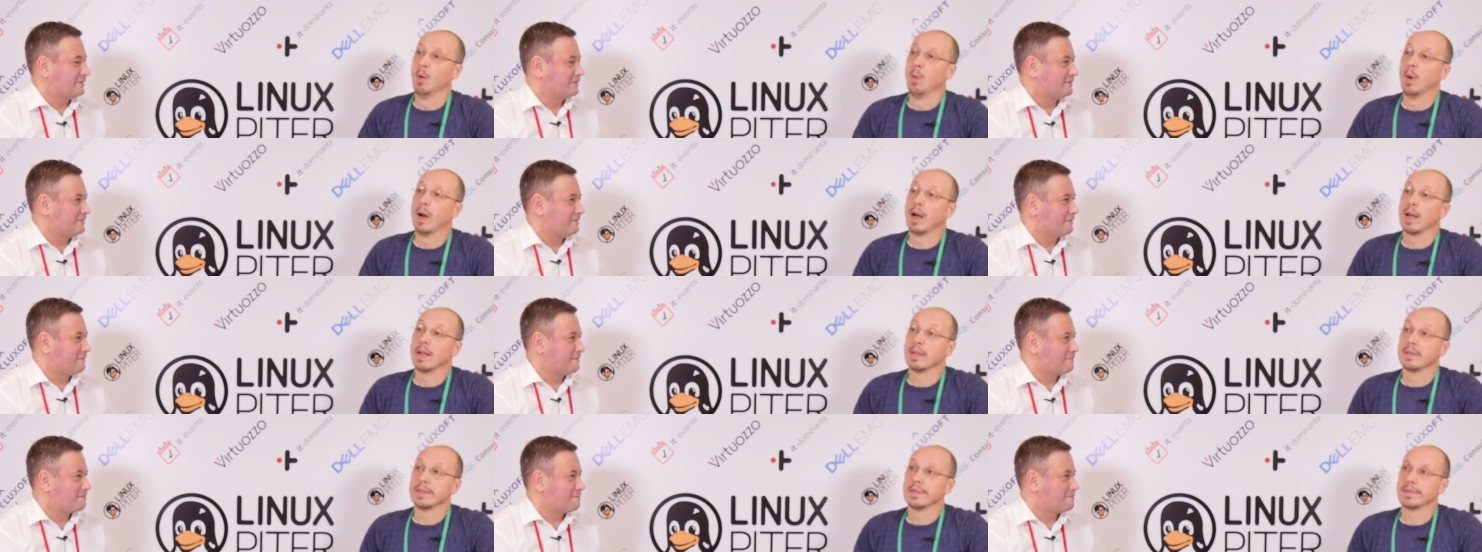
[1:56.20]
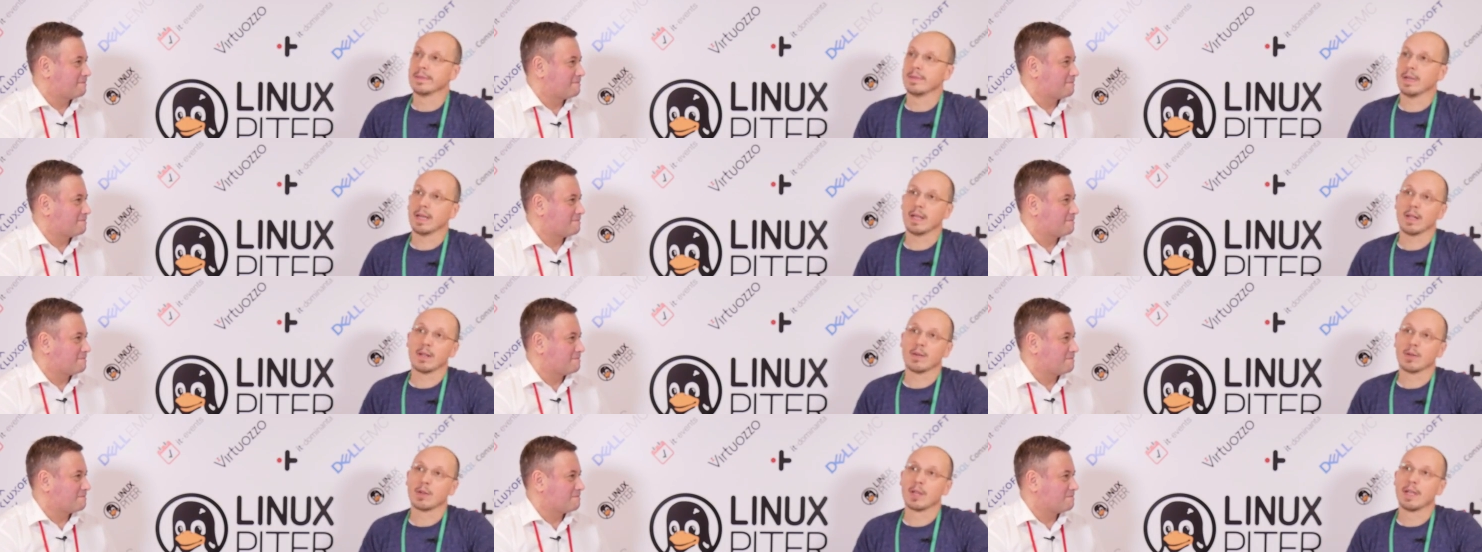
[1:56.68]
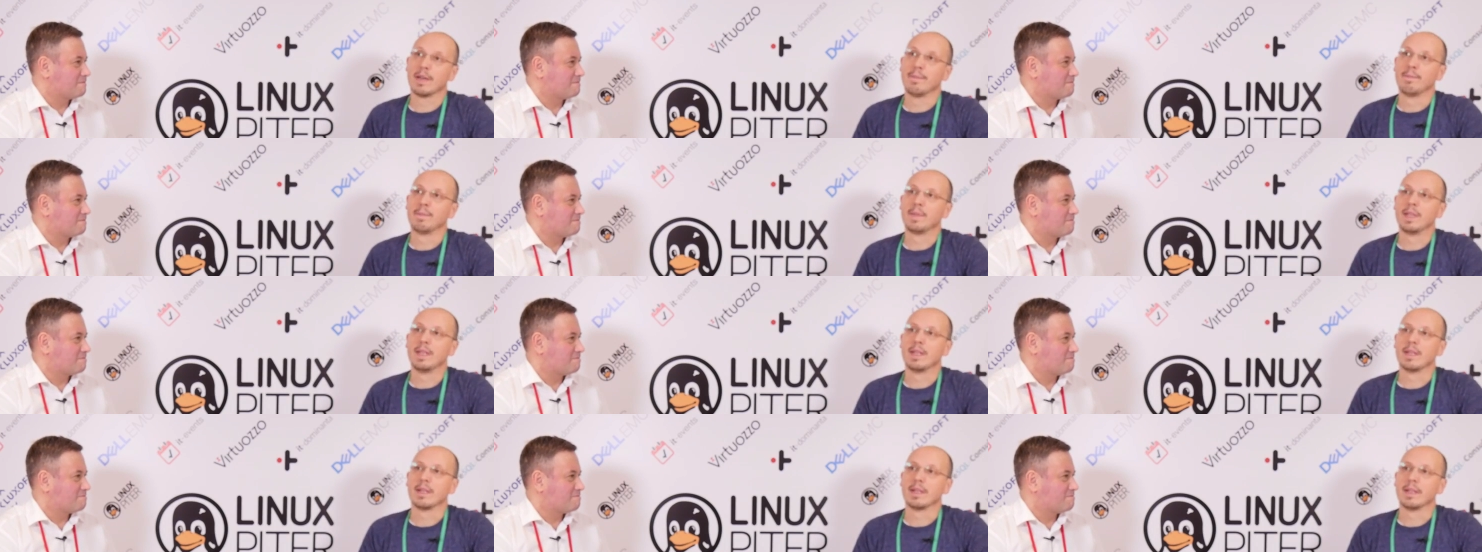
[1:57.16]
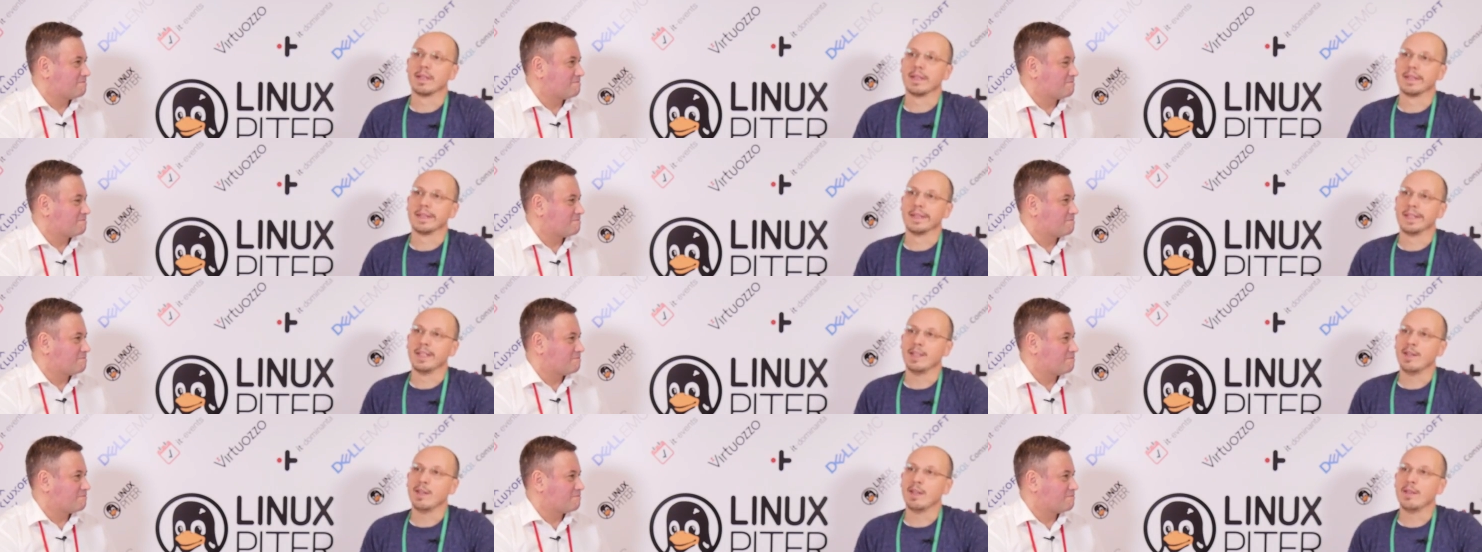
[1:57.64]
Speaker 1: Well, okay,
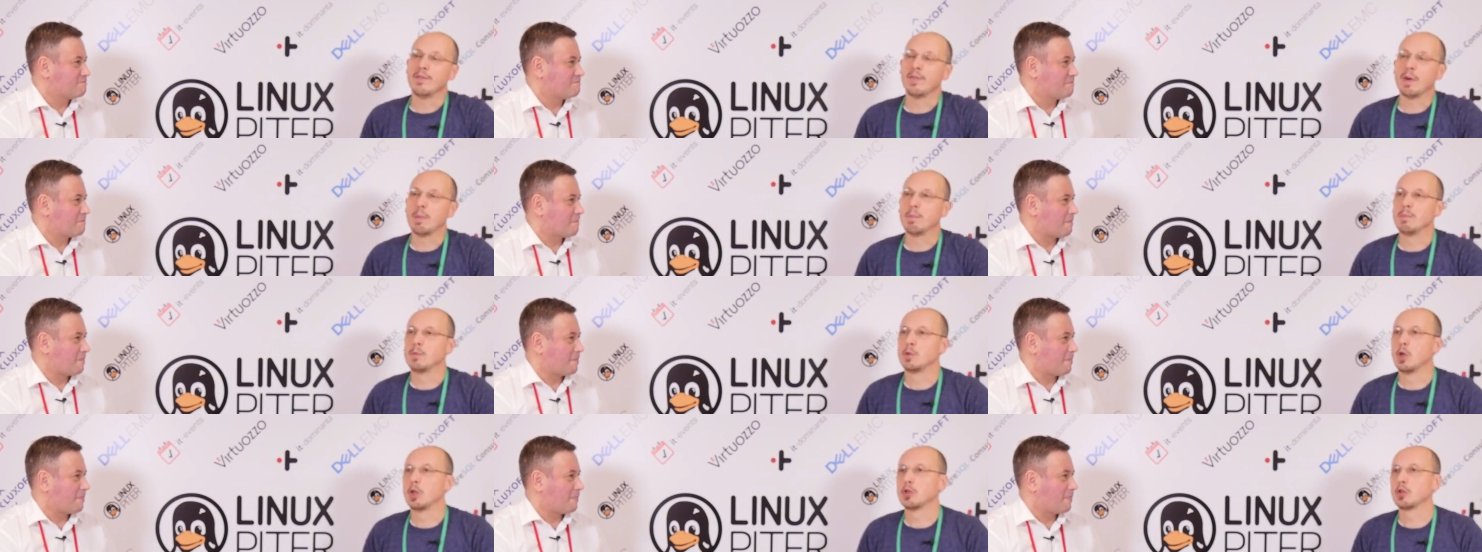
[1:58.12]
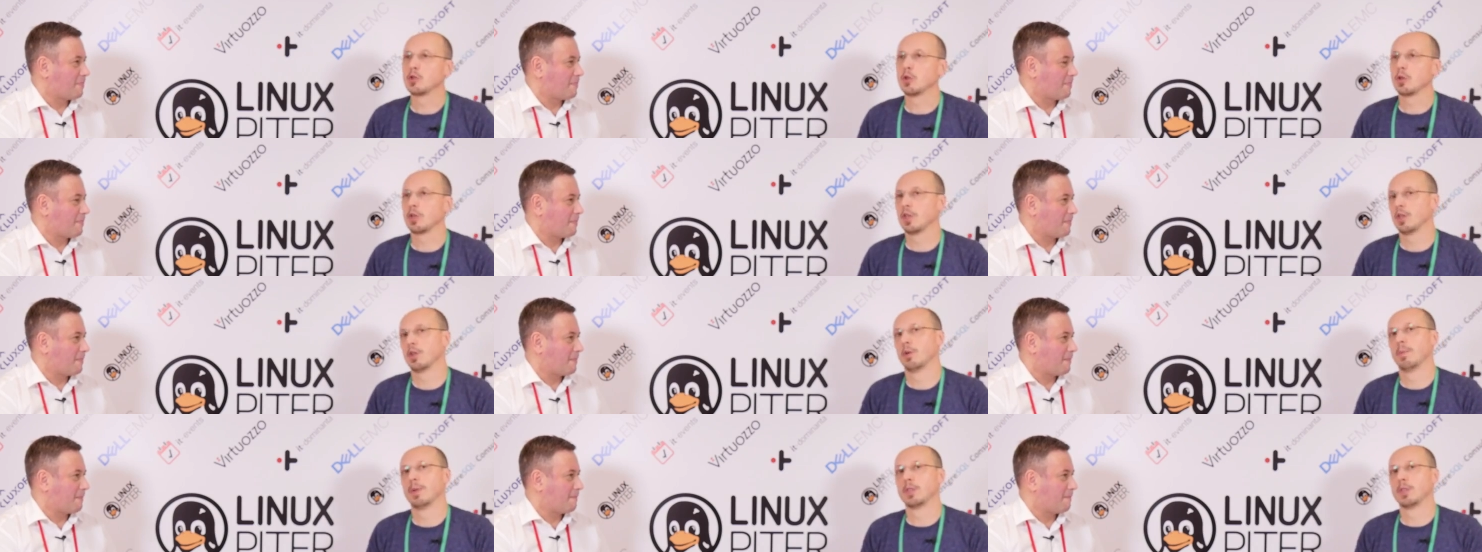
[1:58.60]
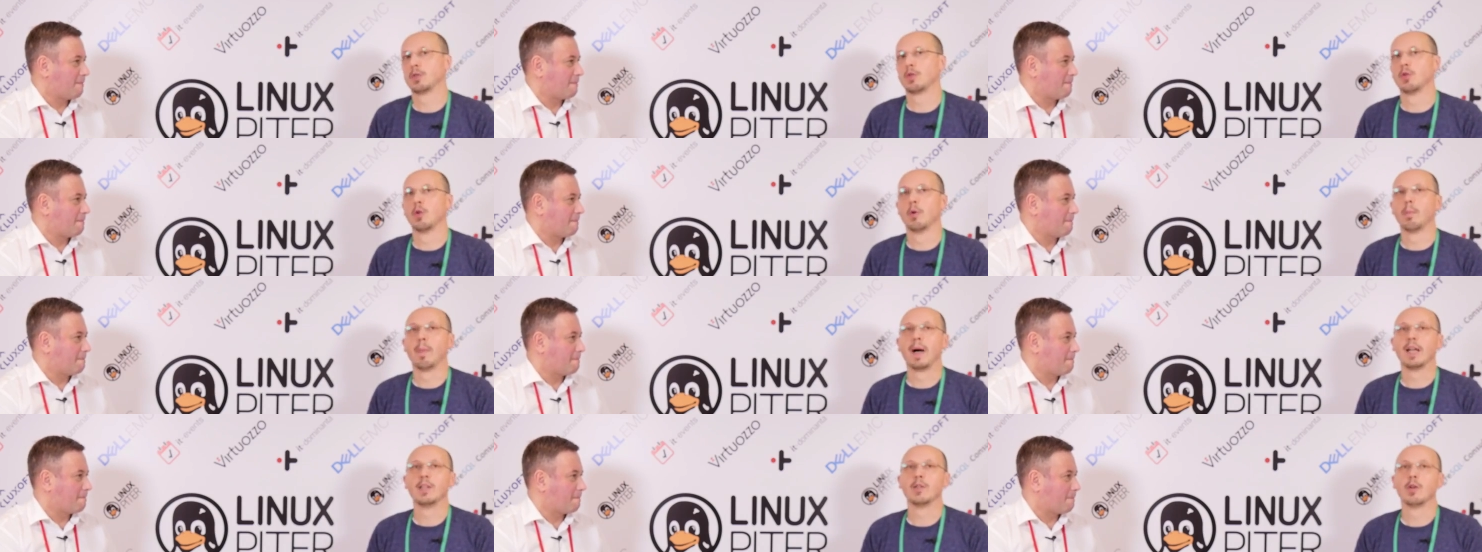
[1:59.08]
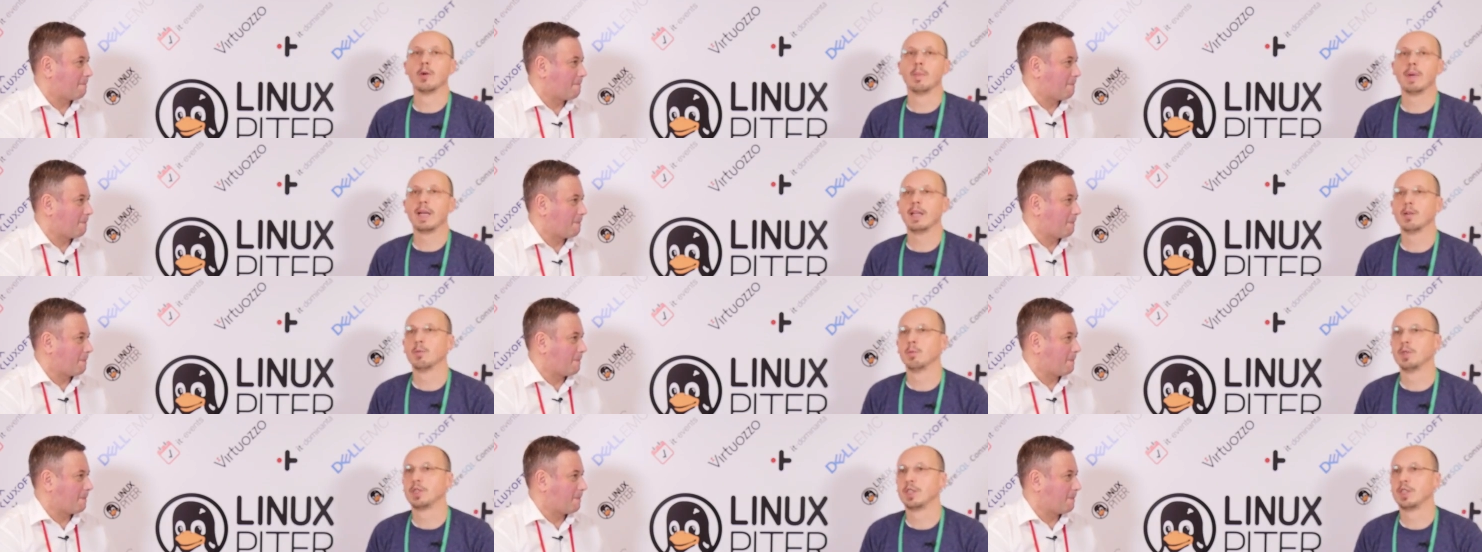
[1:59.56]
uh, if I'm just talking about you know my domain,